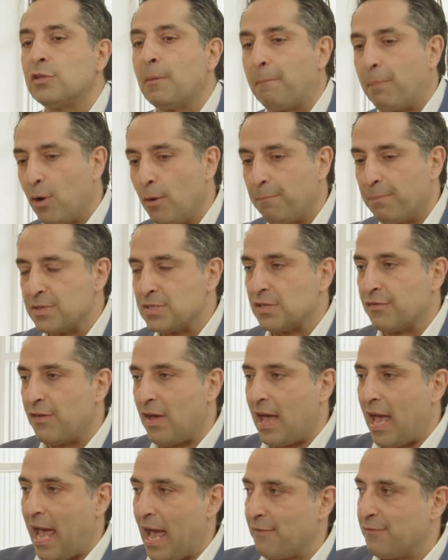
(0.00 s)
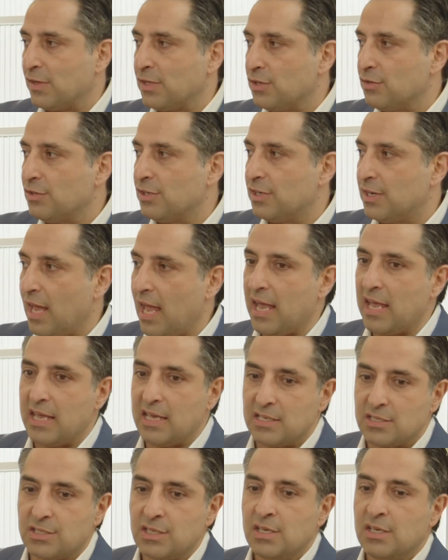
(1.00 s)
purpose of having you today
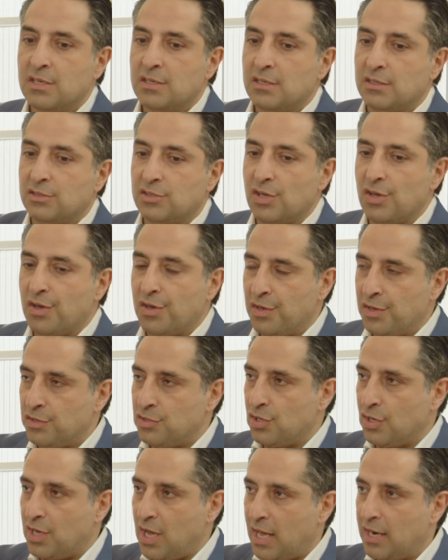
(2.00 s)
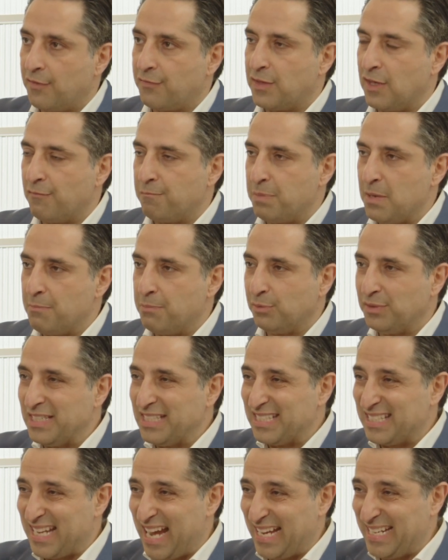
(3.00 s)
is to kind of give people these
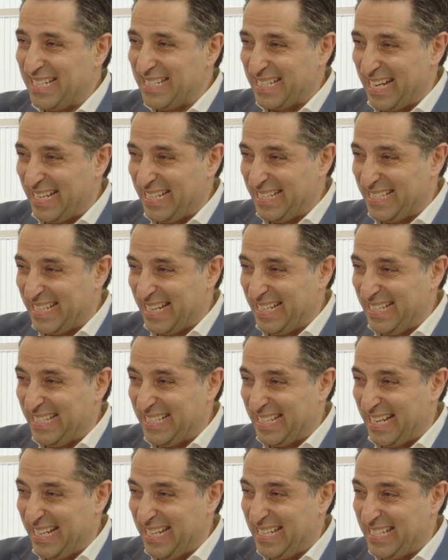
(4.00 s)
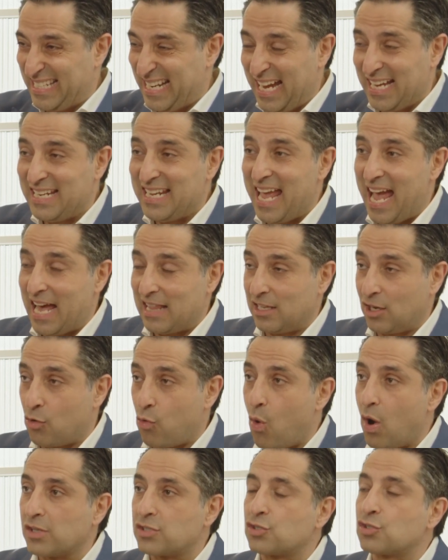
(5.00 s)
tiny
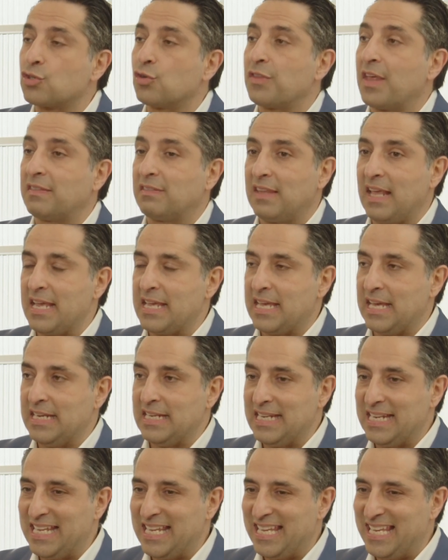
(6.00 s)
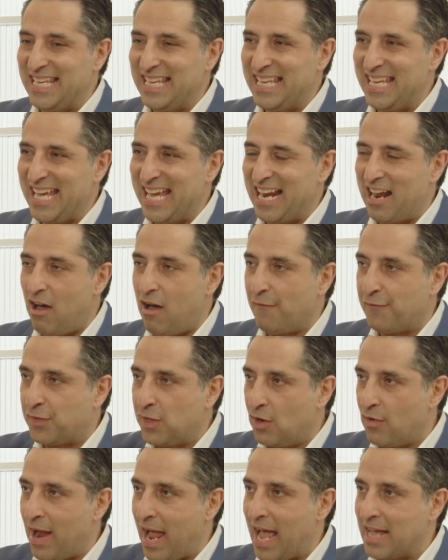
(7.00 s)
aliquots so that they can get off
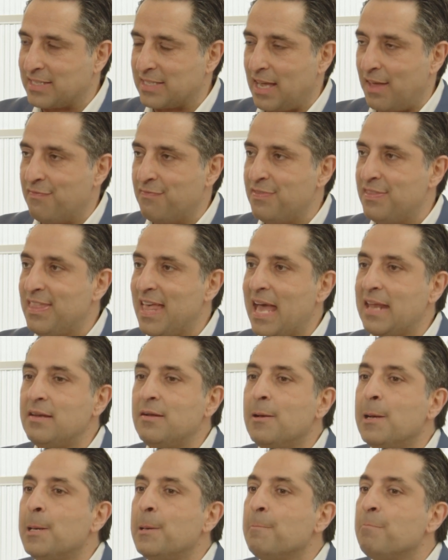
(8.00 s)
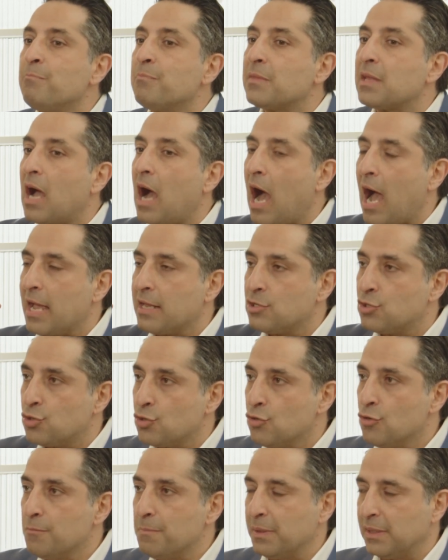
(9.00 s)
their ass. And then I
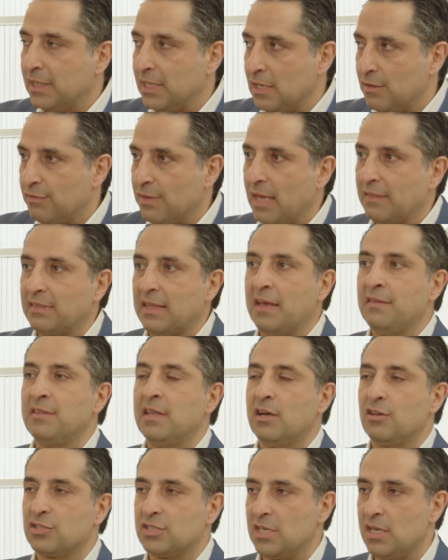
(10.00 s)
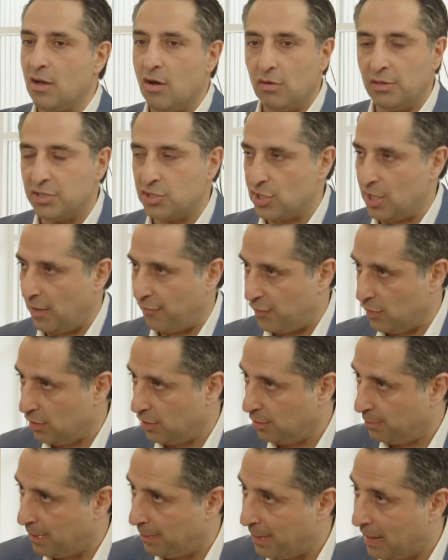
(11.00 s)
do believe that then they'll see, holy shit, I feel a
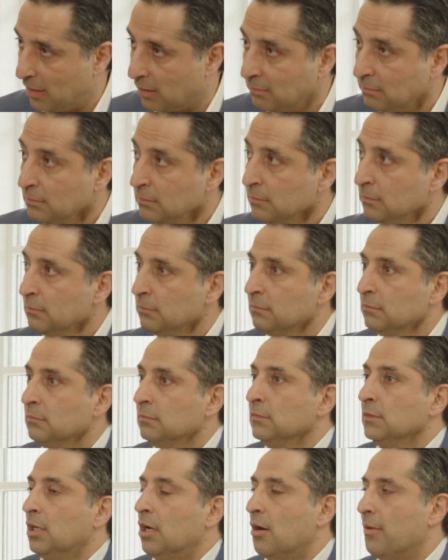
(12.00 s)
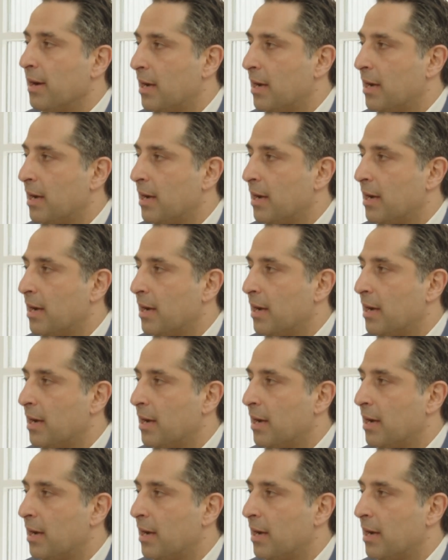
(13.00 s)
little bit better. Oh my